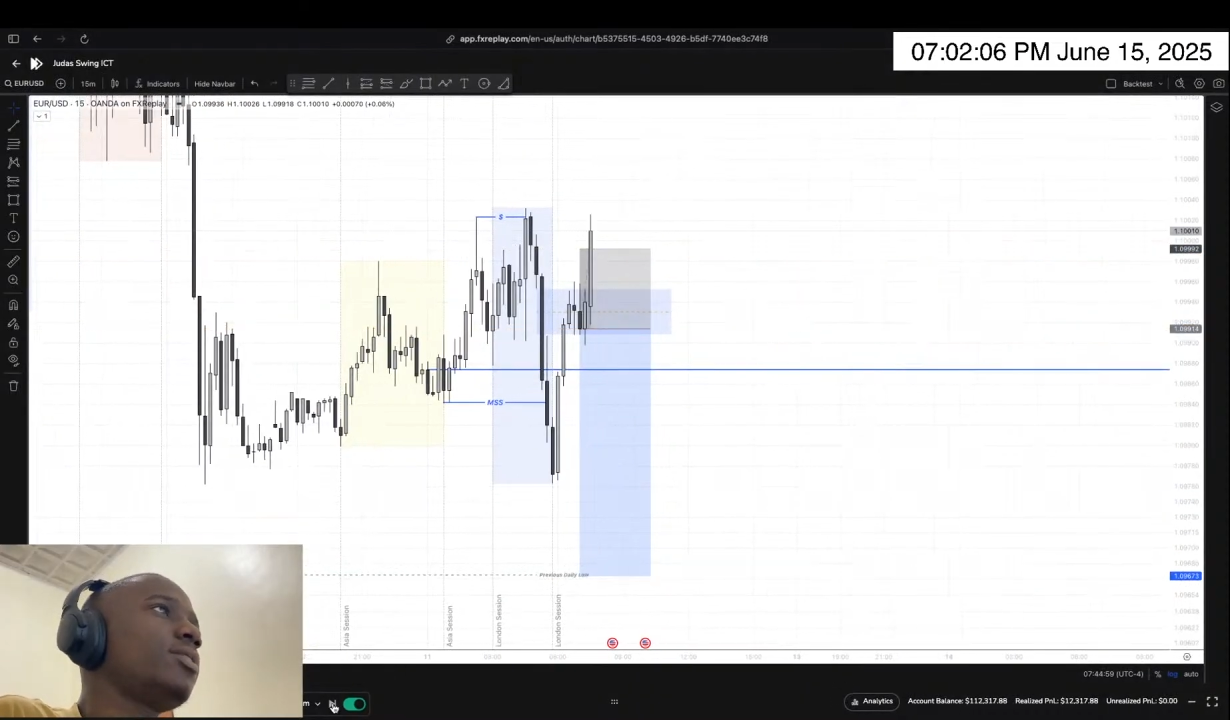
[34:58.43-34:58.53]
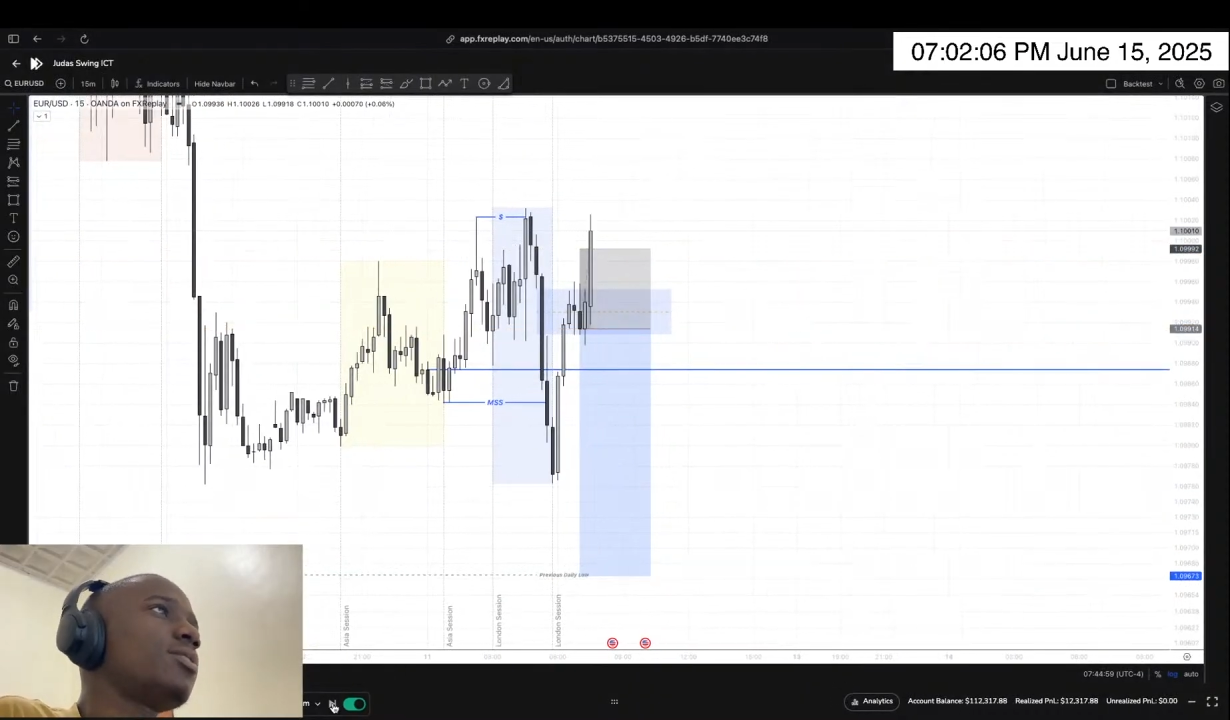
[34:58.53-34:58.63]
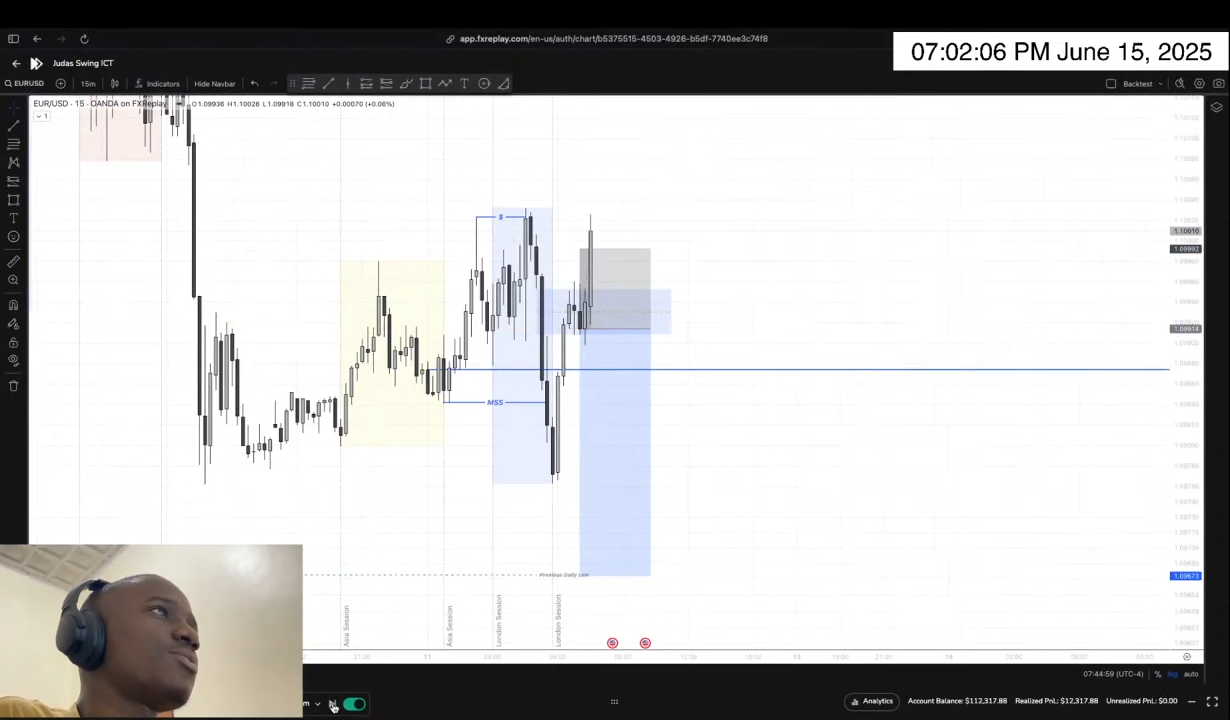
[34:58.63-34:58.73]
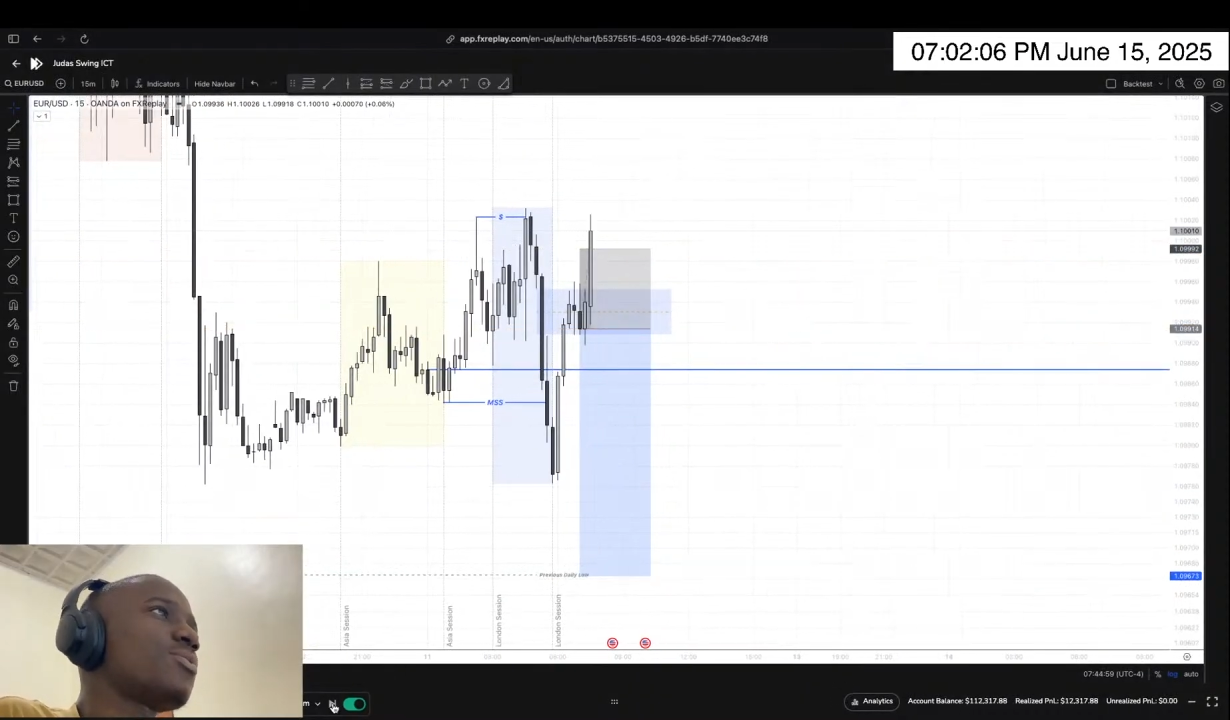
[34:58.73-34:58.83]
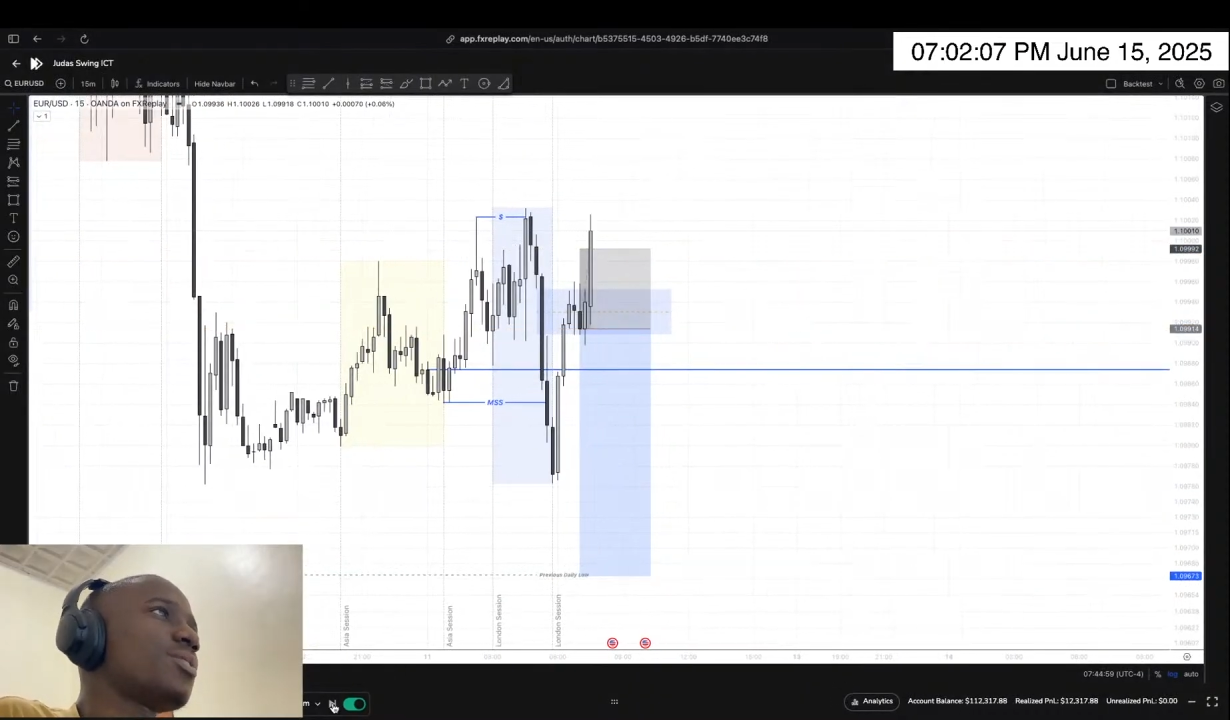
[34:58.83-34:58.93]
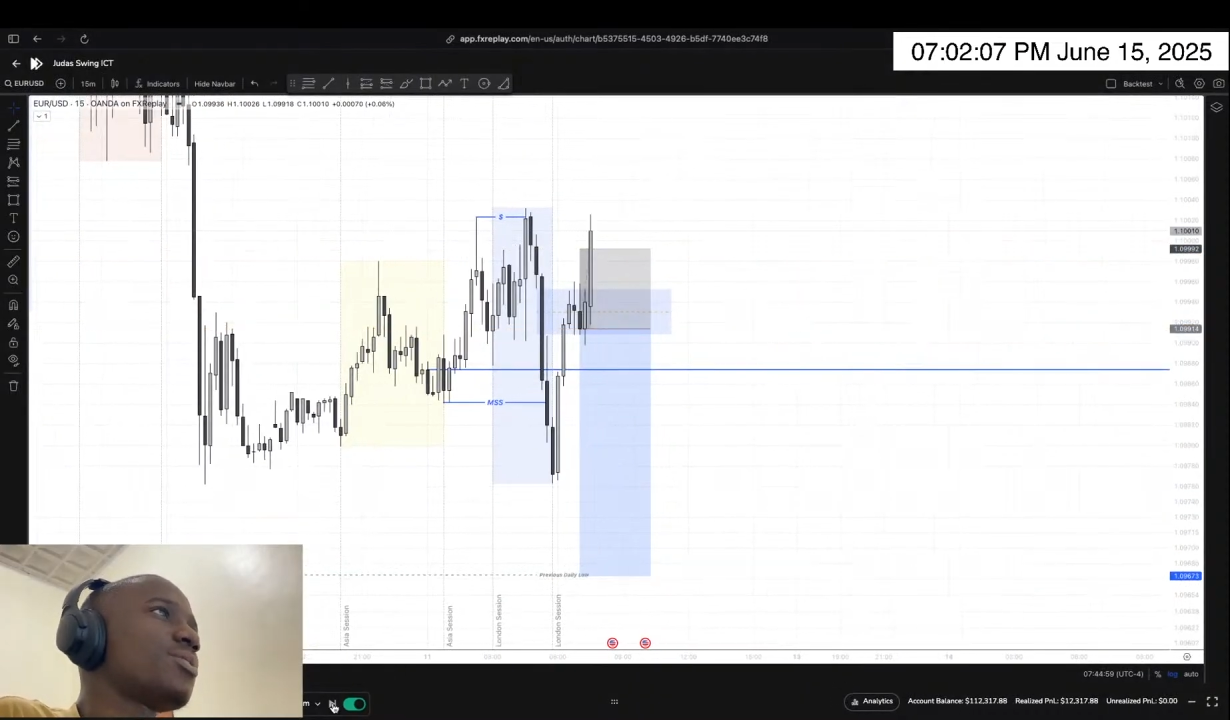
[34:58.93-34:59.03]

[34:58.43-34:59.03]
Straight